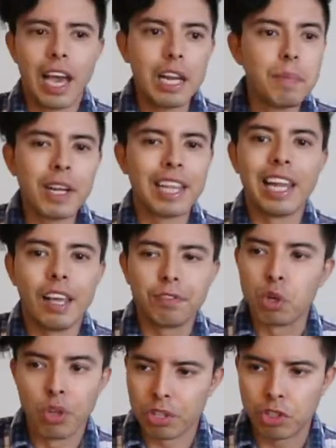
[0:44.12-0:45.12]
Anybody that
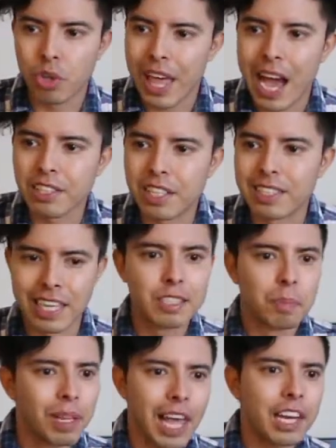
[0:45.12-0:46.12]
lived through the 2000s
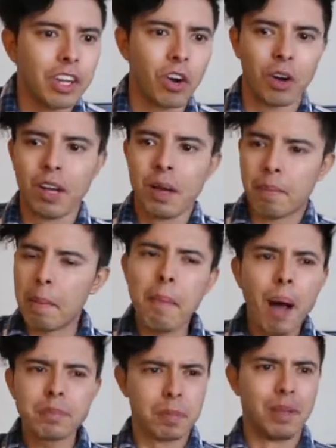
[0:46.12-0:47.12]
is a millennial. My
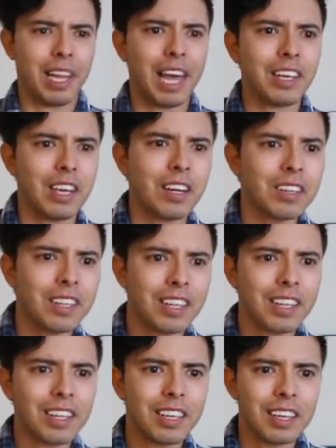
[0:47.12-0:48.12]
mom's a
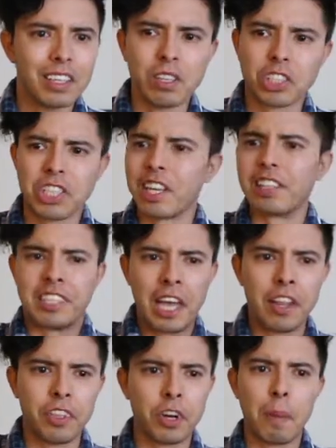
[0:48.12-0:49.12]
millennial. You know, she's on mm-hmm.
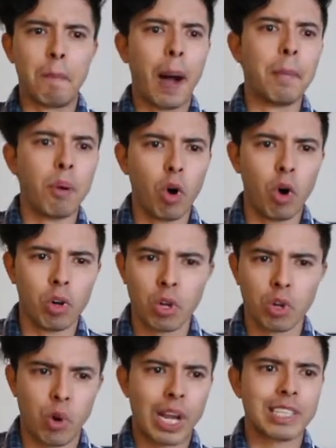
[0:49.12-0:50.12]
Tinder,
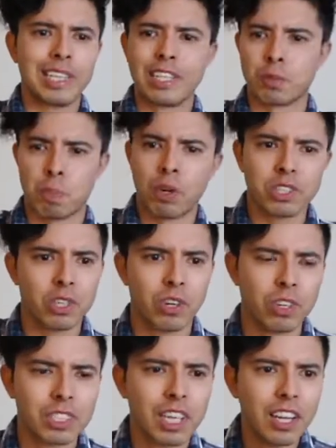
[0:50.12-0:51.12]
Bumble, Craigslist
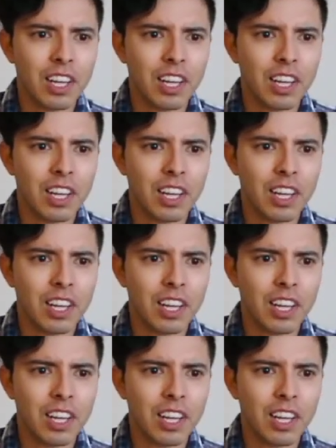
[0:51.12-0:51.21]
Personals.